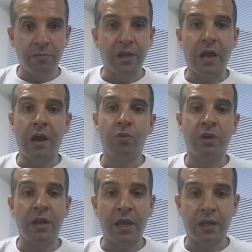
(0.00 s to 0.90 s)
but I
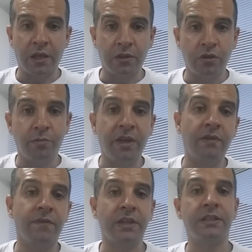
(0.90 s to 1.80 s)
would like it to be
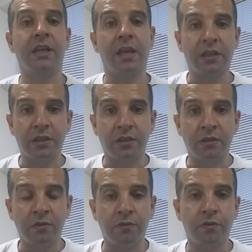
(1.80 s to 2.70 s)
investigated
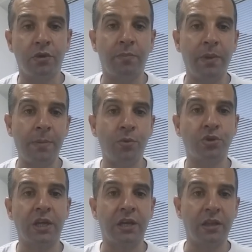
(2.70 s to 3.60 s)
for the people
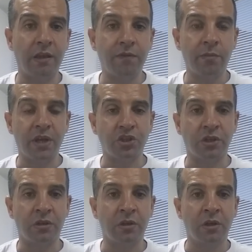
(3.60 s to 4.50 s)
who's taking the
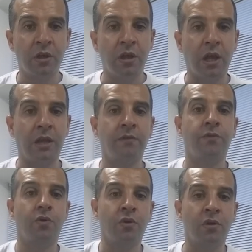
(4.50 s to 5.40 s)
information, and
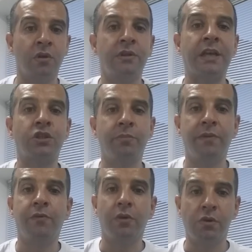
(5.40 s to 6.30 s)
for that to
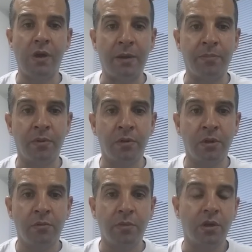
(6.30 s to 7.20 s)
be follow up,
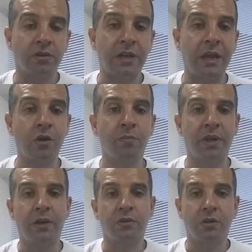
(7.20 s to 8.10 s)
because I
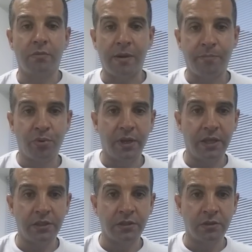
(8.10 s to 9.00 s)
complain also about
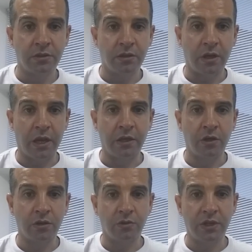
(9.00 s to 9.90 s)
police and
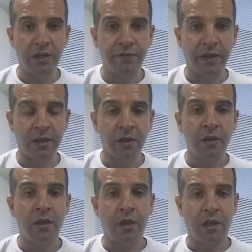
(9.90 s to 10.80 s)
not doing anything
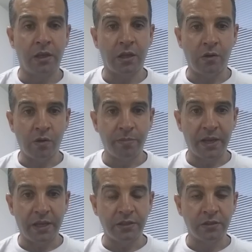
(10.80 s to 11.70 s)
in our
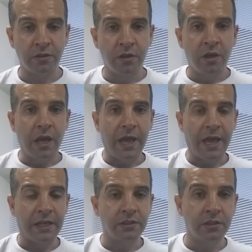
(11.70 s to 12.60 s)
place
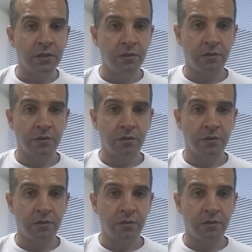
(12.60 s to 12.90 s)
and